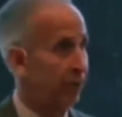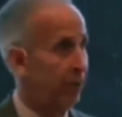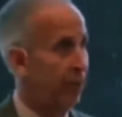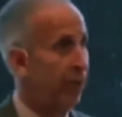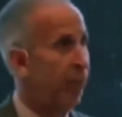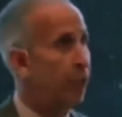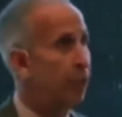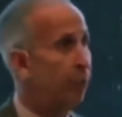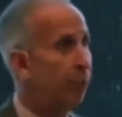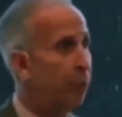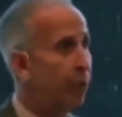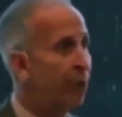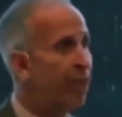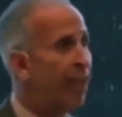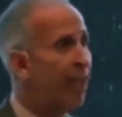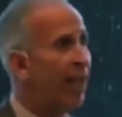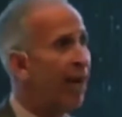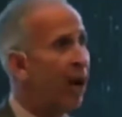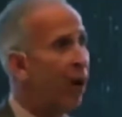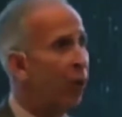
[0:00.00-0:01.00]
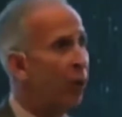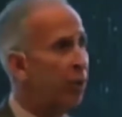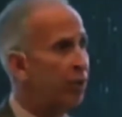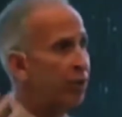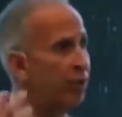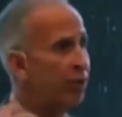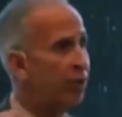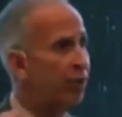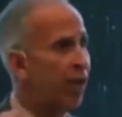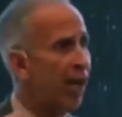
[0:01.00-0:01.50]
It's bringing out what's
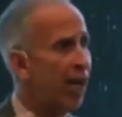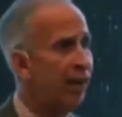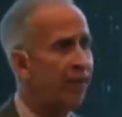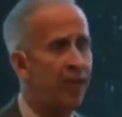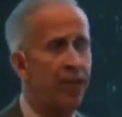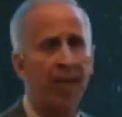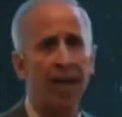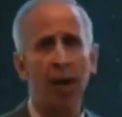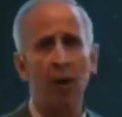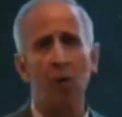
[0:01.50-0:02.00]
inside of you. Now,